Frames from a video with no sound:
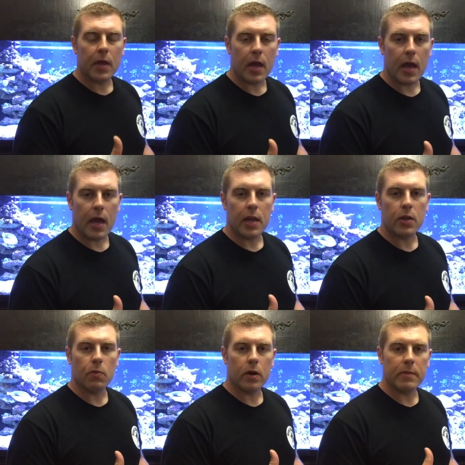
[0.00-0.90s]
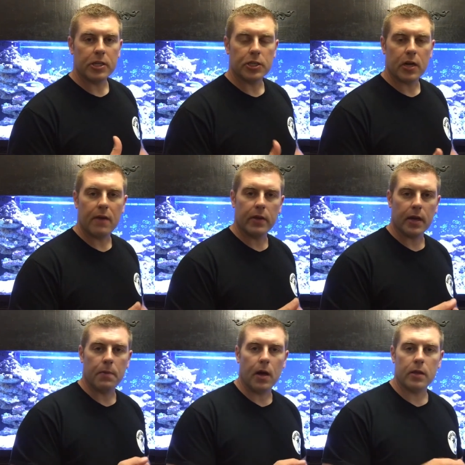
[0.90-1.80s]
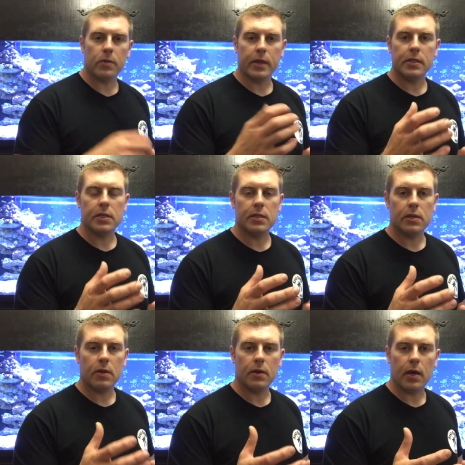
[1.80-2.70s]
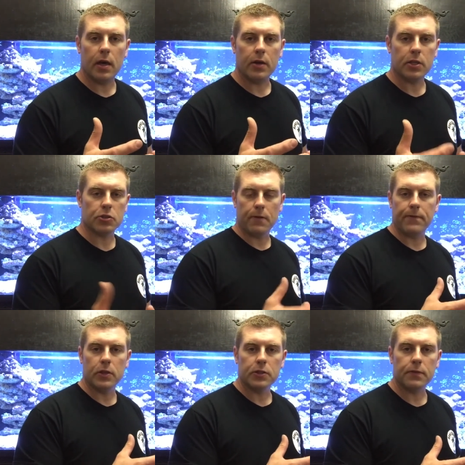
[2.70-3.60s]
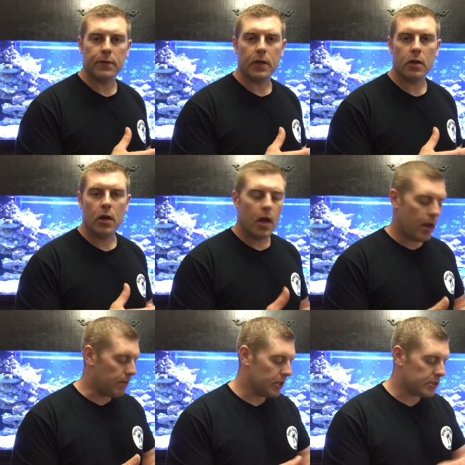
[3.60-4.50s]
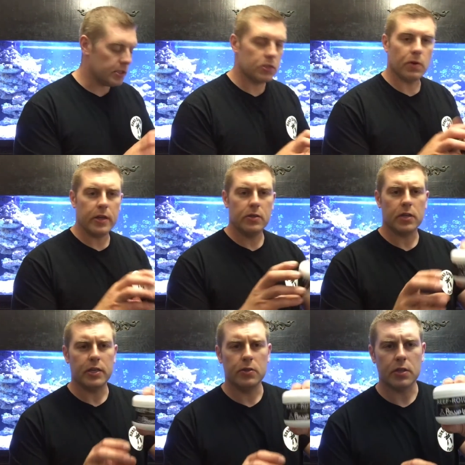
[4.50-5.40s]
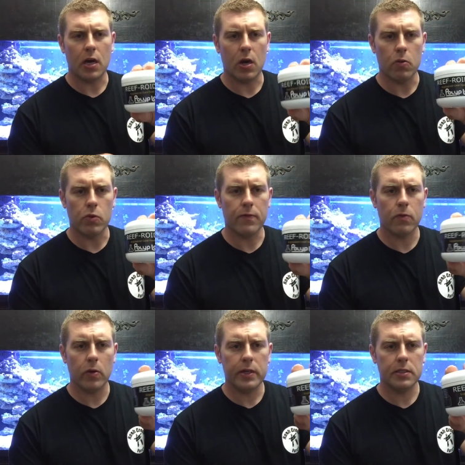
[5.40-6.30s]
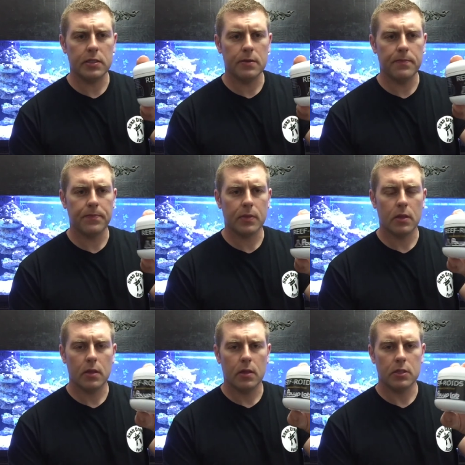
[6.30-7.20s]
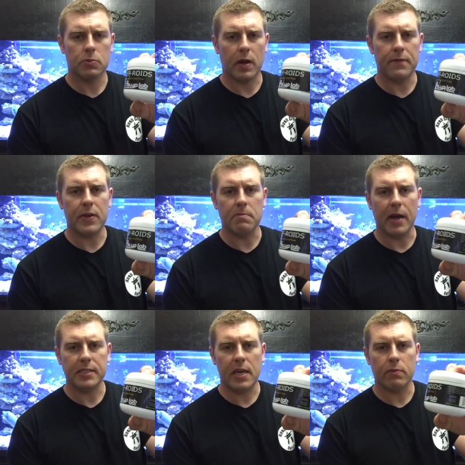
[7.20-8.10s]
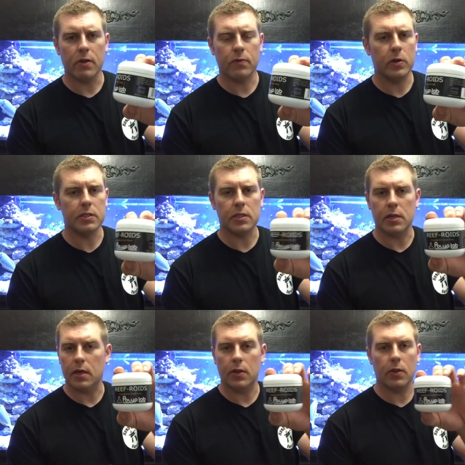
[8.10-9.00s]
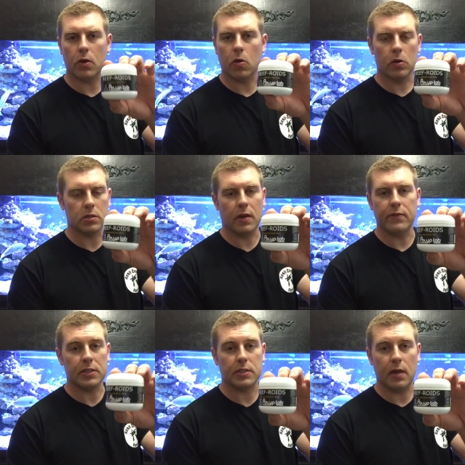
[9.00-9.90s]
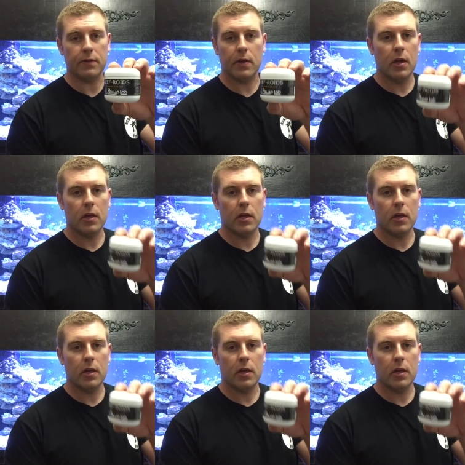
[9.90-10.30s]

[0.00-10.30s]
And you want to make sure to have like a polyplankton because uh, they're a filter feeder. And plus this is what I use, I use uh, reefroids. This is what I feed my tank, reefroids. The, the corals love this stuff.